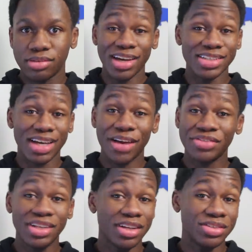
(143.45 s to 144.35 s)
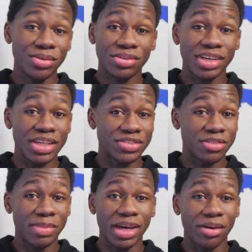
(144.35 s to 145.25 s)
Because I've seen it do things
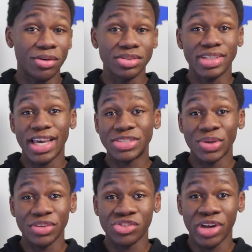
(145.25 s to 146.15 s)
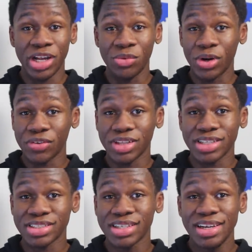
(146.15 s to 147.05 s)
from make a whole day's worth of training
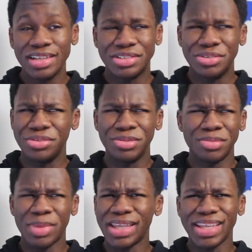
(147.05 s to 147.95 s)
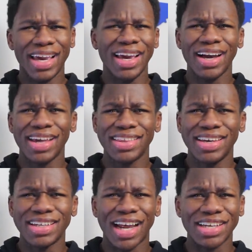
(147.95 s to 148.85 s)
worthless to make the AI
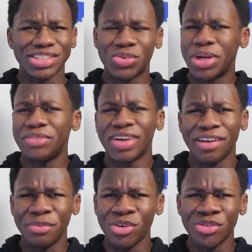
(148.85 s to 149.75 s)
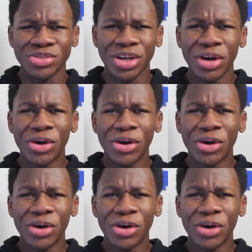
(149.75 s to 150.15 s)
think it has 25 moves,